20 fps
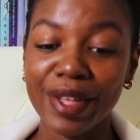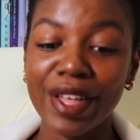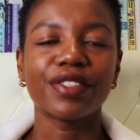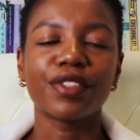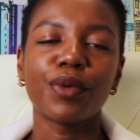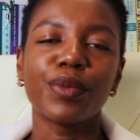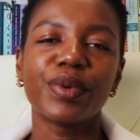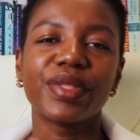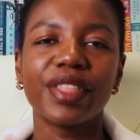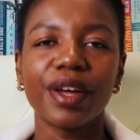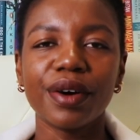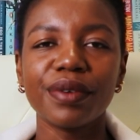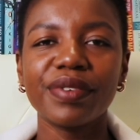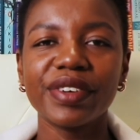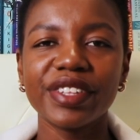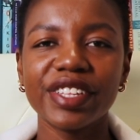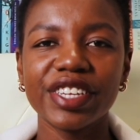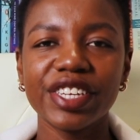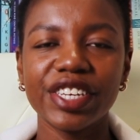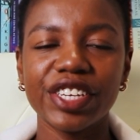So without
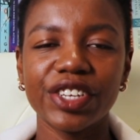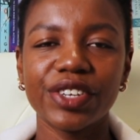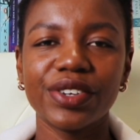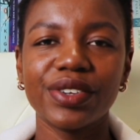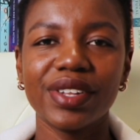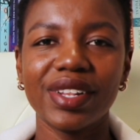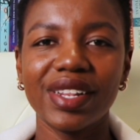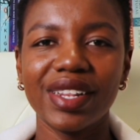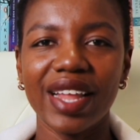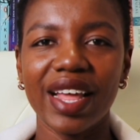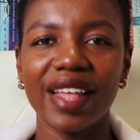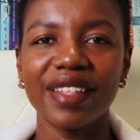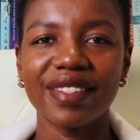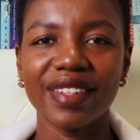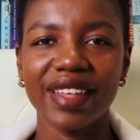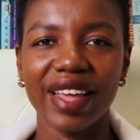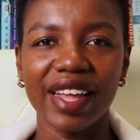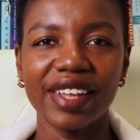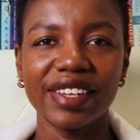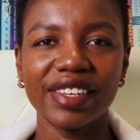further ado, let's
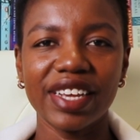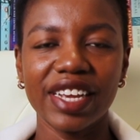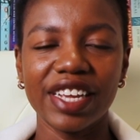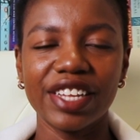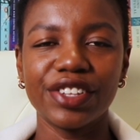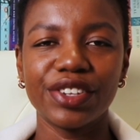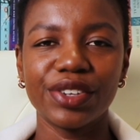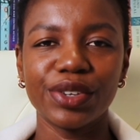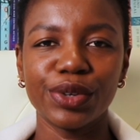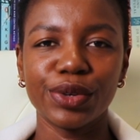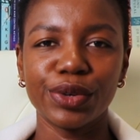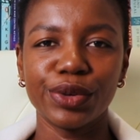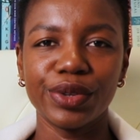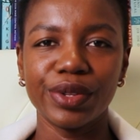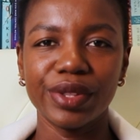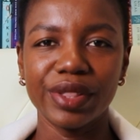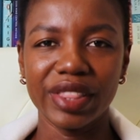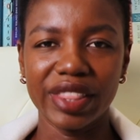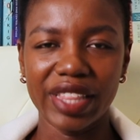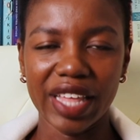get into
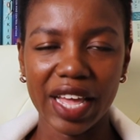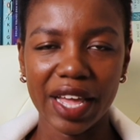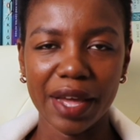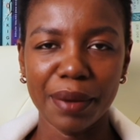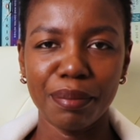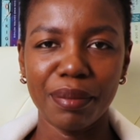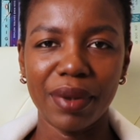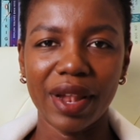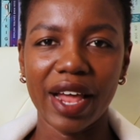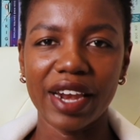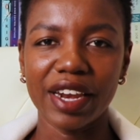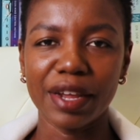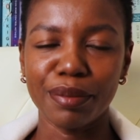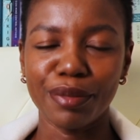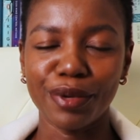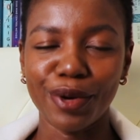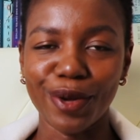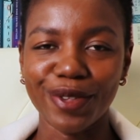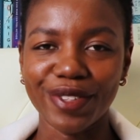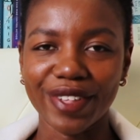the planning
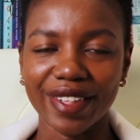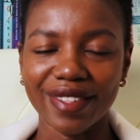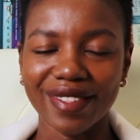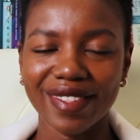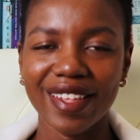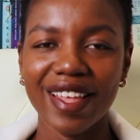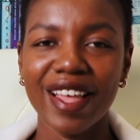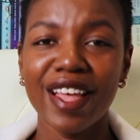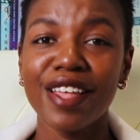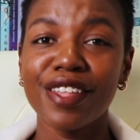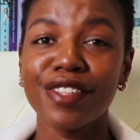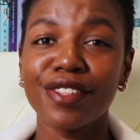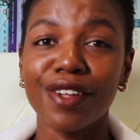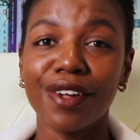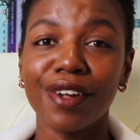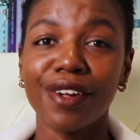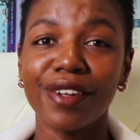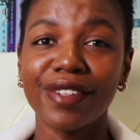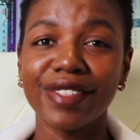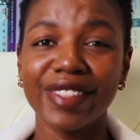process.
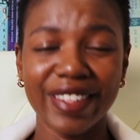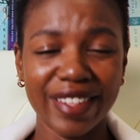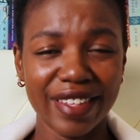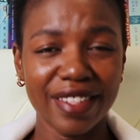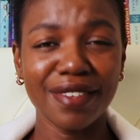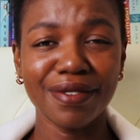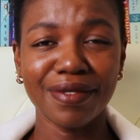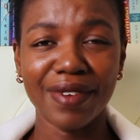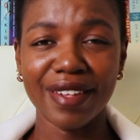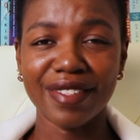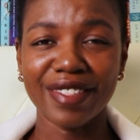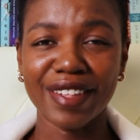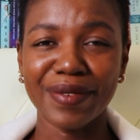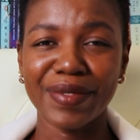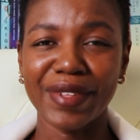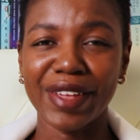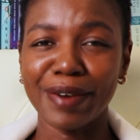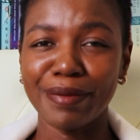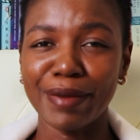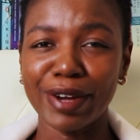So this is the first time
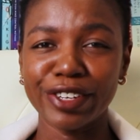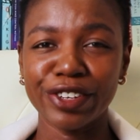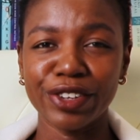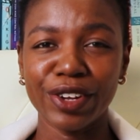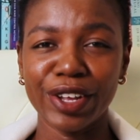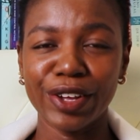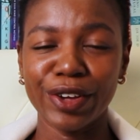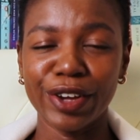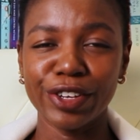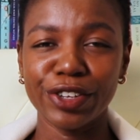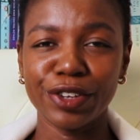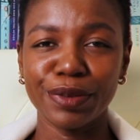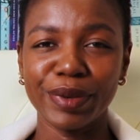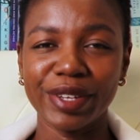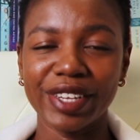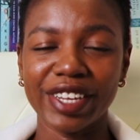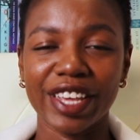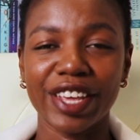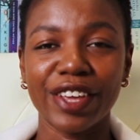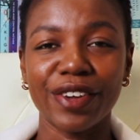that I'm actually going to be
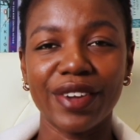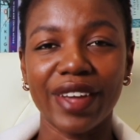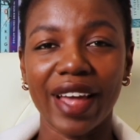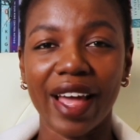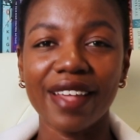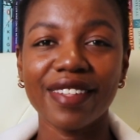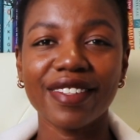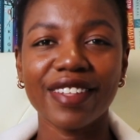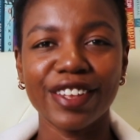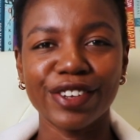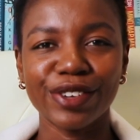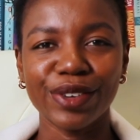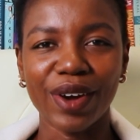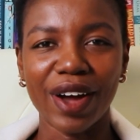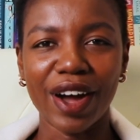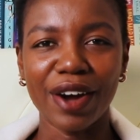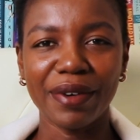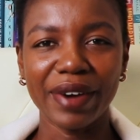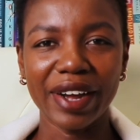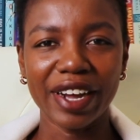taking you guys into
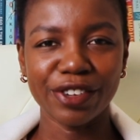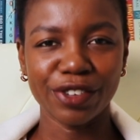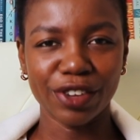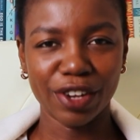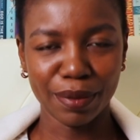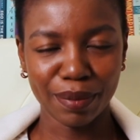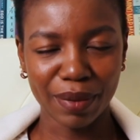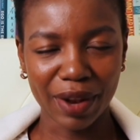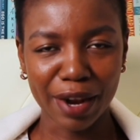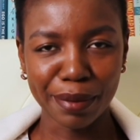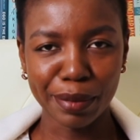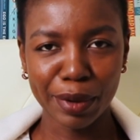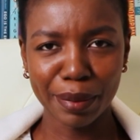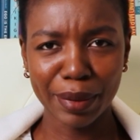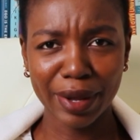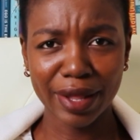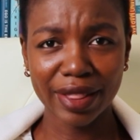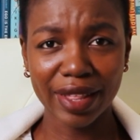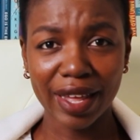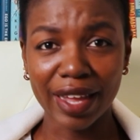how I actually plan my
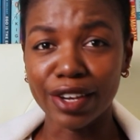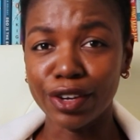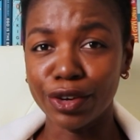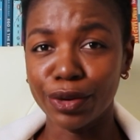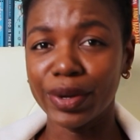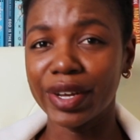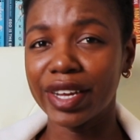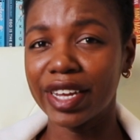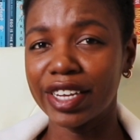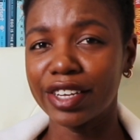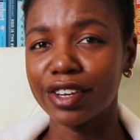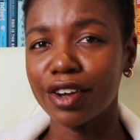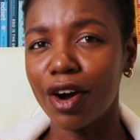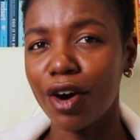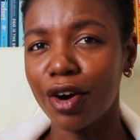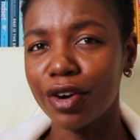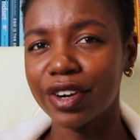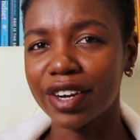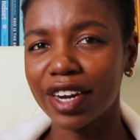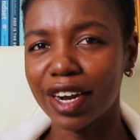month and doing it
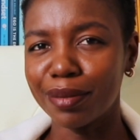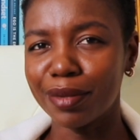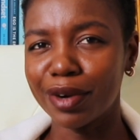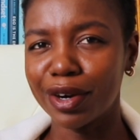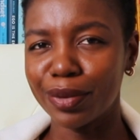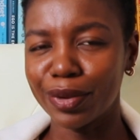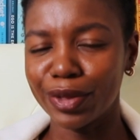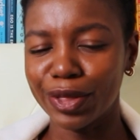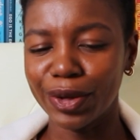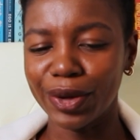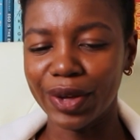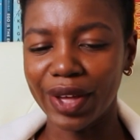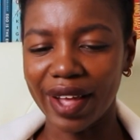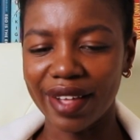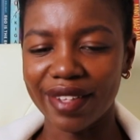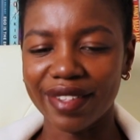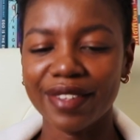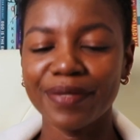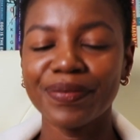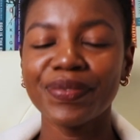on camera with you
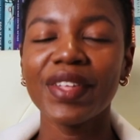guys.